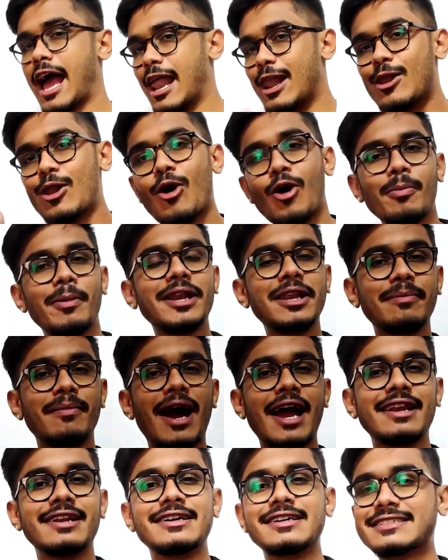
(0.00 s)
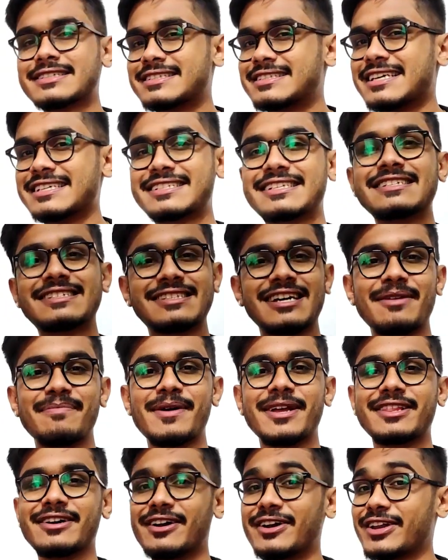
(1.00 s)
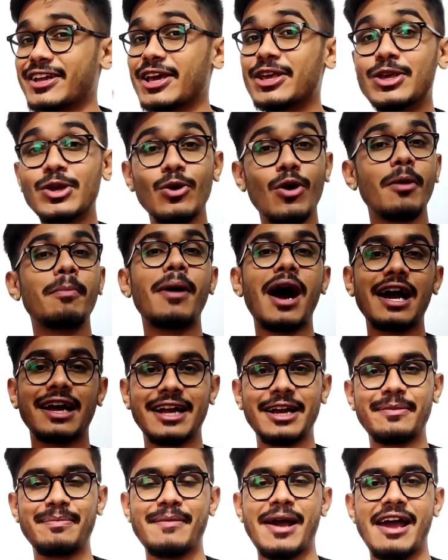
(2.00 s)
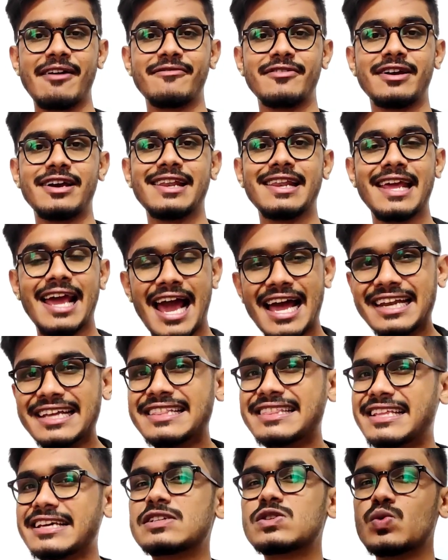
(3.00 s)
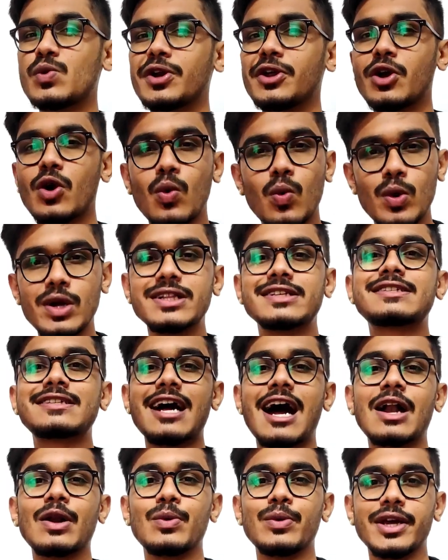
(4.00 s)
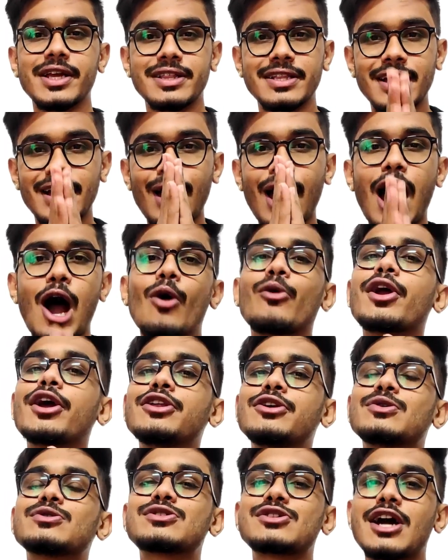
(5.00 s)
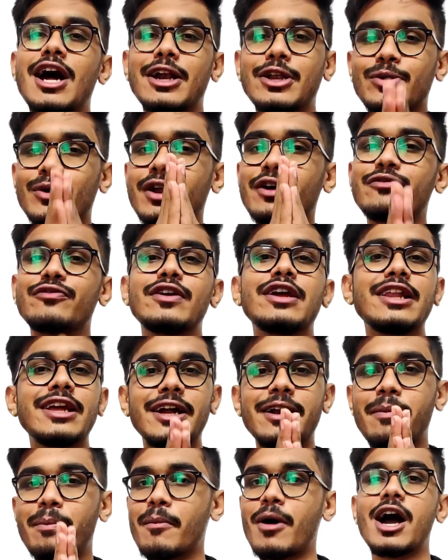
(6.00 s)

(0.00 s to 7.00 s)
Hello money miners, this is Tanmay Autade, your Market Maven, and in this video we'll start with how can you start your affiliate